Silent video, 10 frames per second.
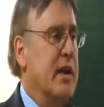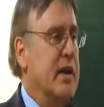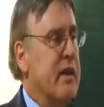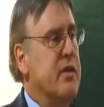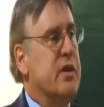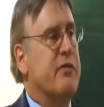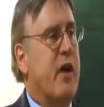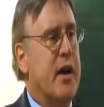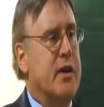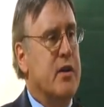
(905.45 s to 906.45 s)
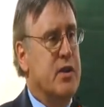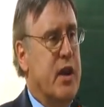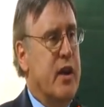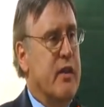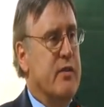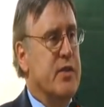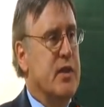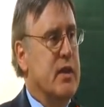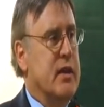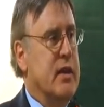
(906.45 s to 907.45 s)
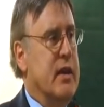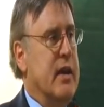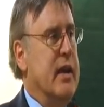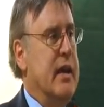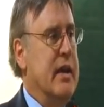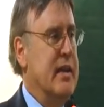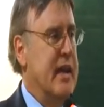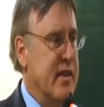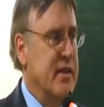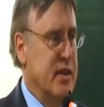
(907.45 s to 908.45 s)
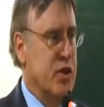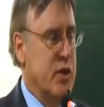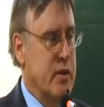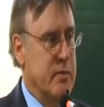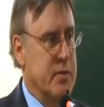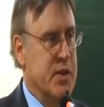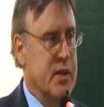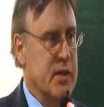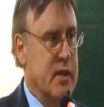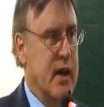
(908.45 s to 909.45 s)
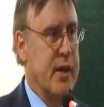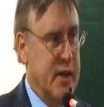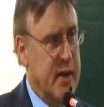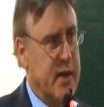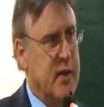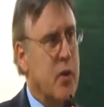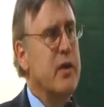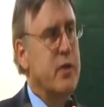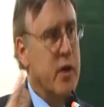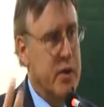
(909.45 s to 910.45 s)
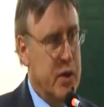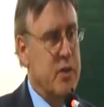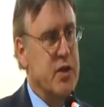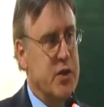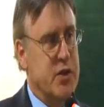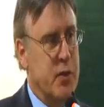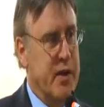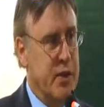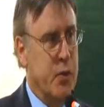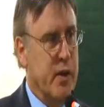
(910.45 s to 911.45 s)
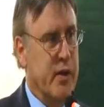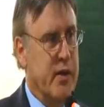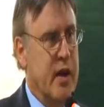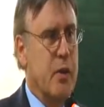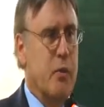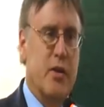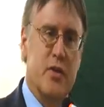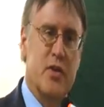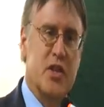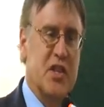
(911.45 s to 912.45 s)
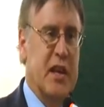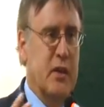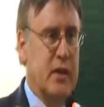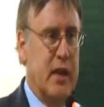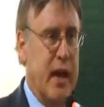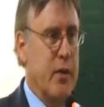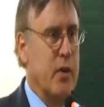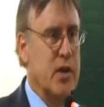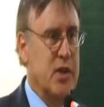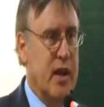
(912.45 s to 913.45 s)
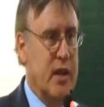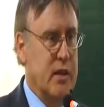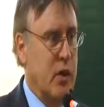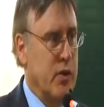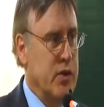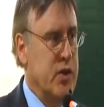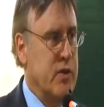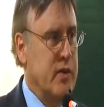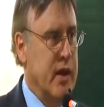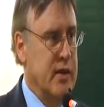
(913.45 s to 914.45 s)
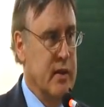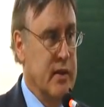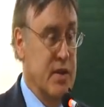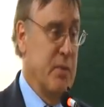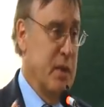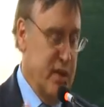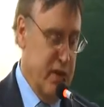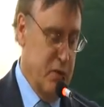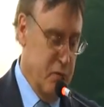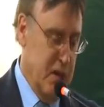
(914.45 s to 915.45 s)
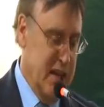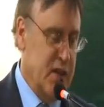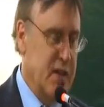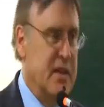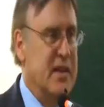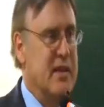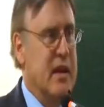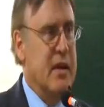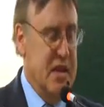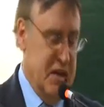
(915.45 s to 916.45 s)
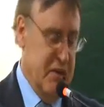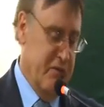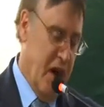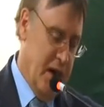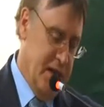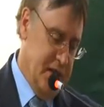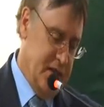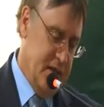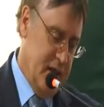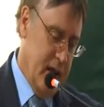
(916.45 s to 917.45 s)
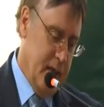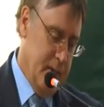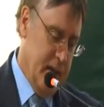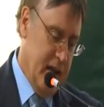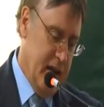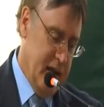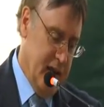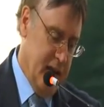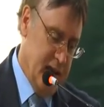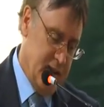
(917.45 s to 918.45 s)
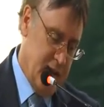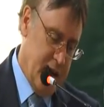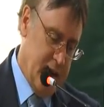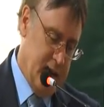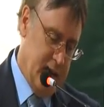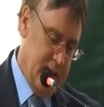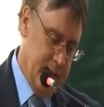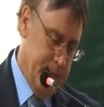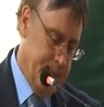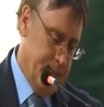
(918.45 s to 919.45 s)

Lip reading: We never defined ourselves in ethnic terms, unlike quite a few other countries around the world where there's a single language and culture and sometimes even religion that defines a society.